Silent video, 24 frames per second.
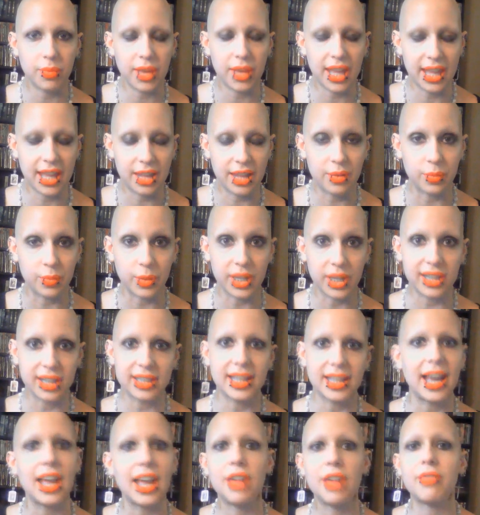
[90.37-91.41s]
in real
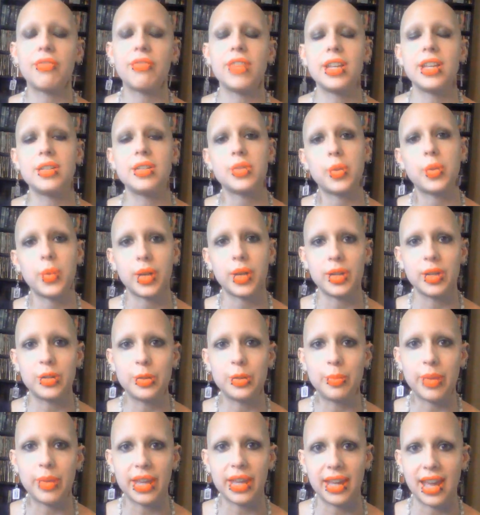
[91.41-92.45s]
life is going to
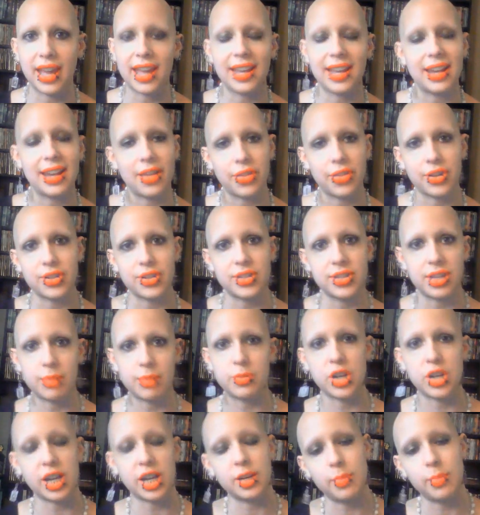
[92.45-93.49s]
be another
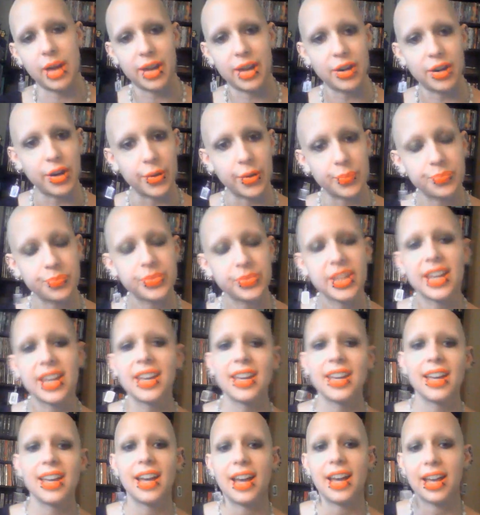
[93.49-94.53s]
subject matter,
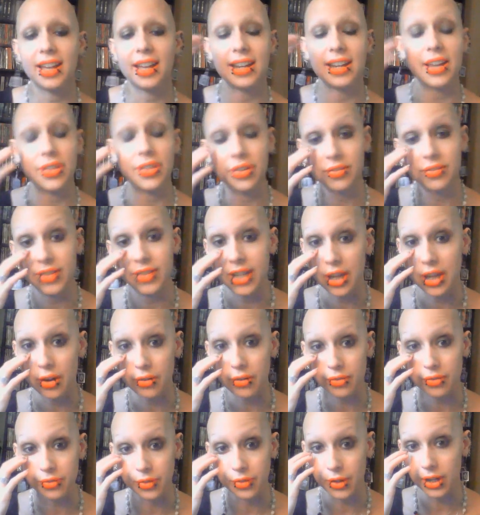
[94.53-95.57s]
another video
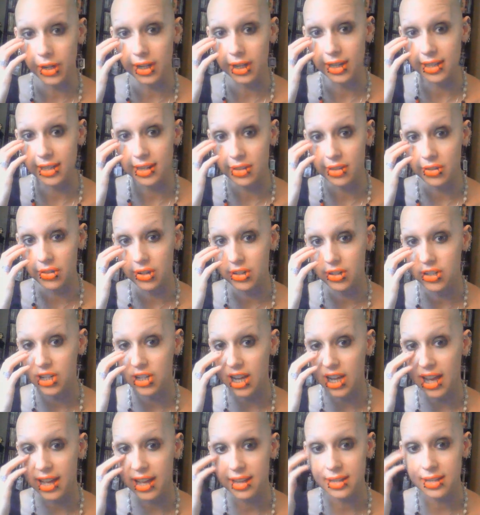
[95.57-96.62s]
for another
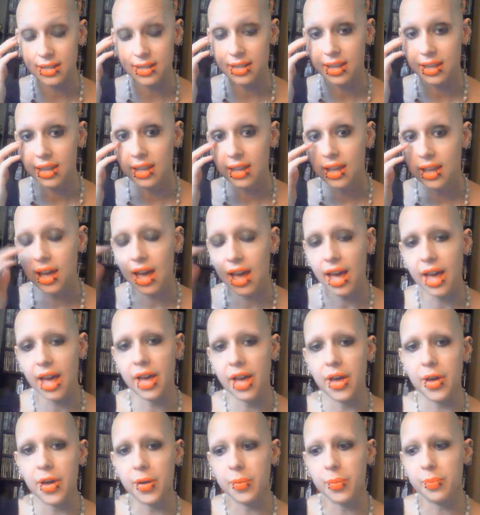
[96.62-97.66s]
chat.
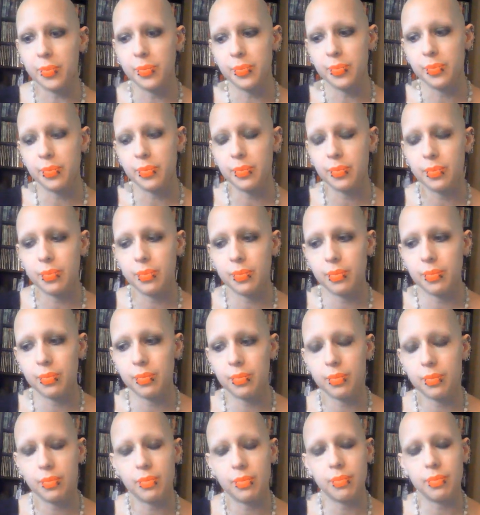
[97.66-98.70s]

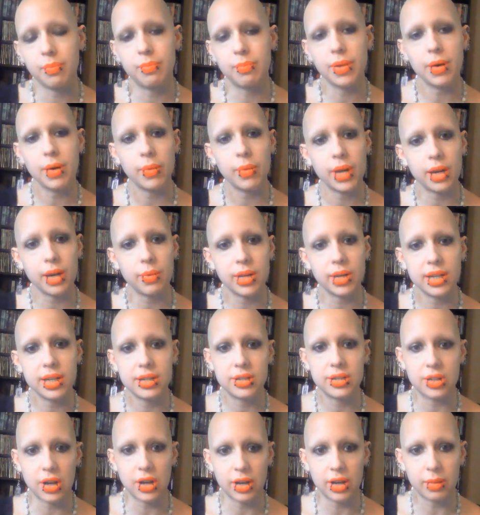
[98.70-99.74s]
But what I wanted
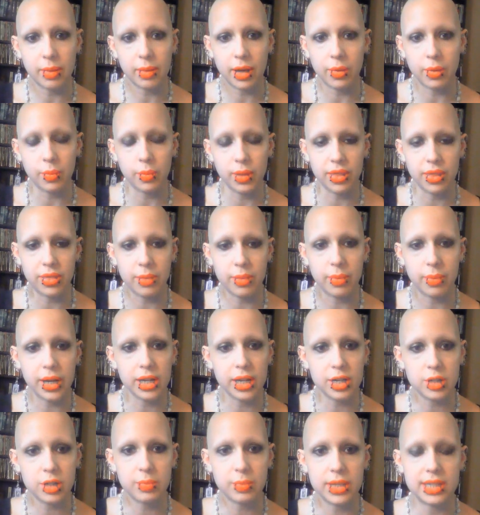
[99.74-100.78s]
to talk about with the
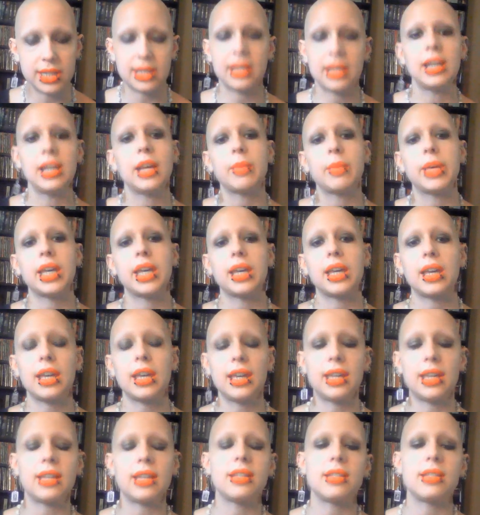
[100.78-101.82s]
punishment dynamic
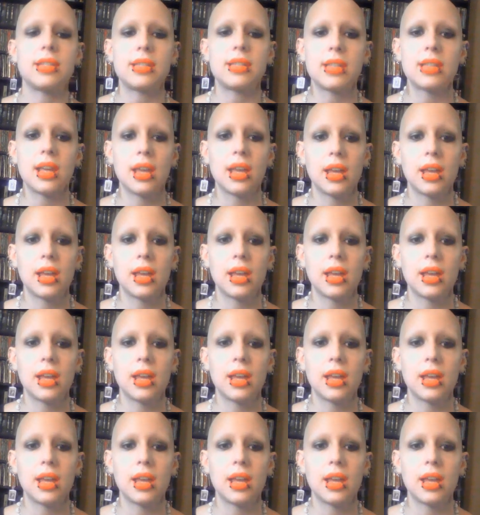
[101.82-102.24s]
is,